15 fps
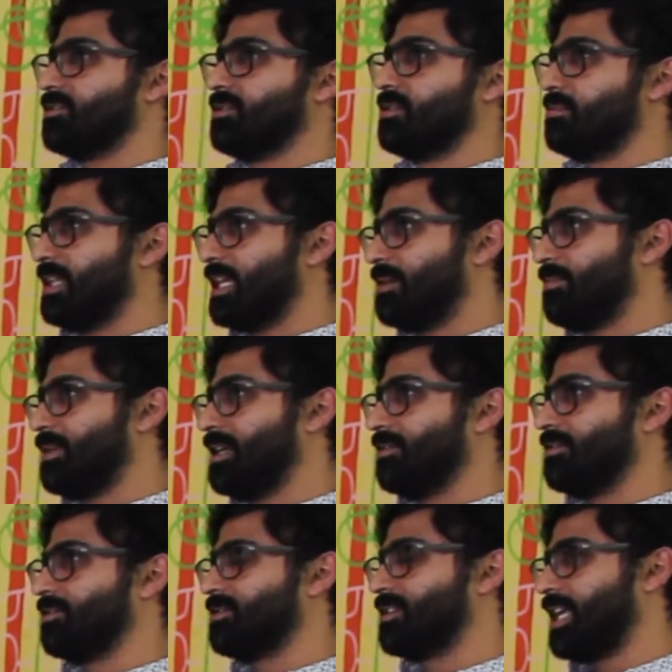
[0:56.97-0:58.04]
So the Black
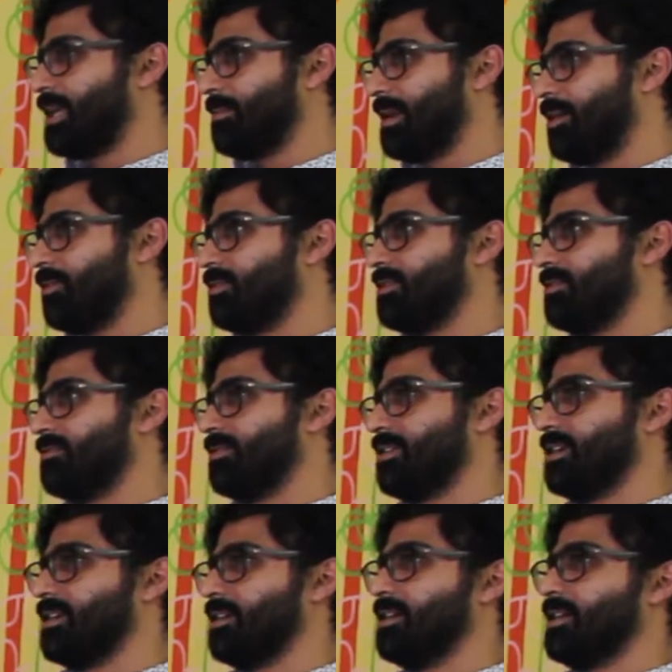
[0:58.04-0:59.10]
Panthers came out of
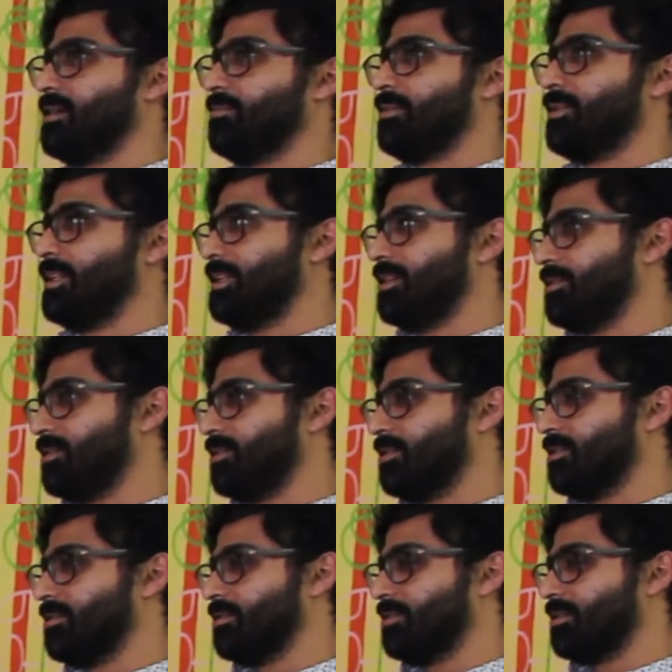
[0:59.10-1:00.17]
a
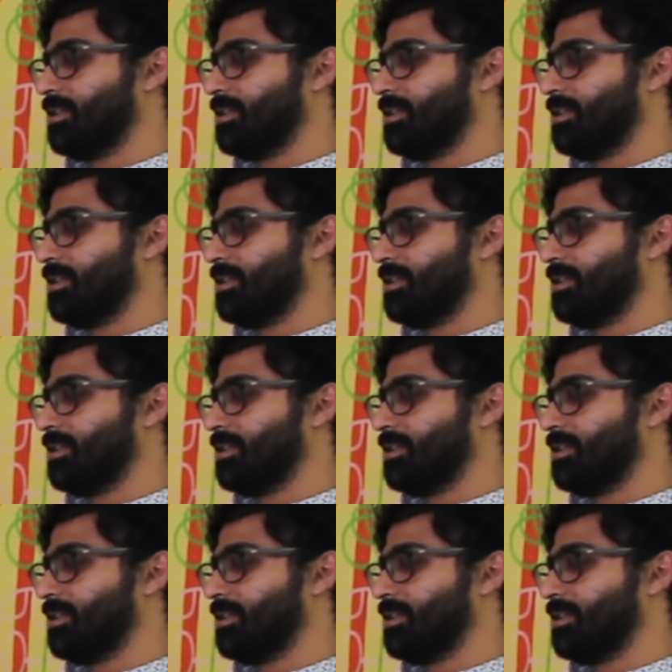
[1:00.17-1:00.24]
political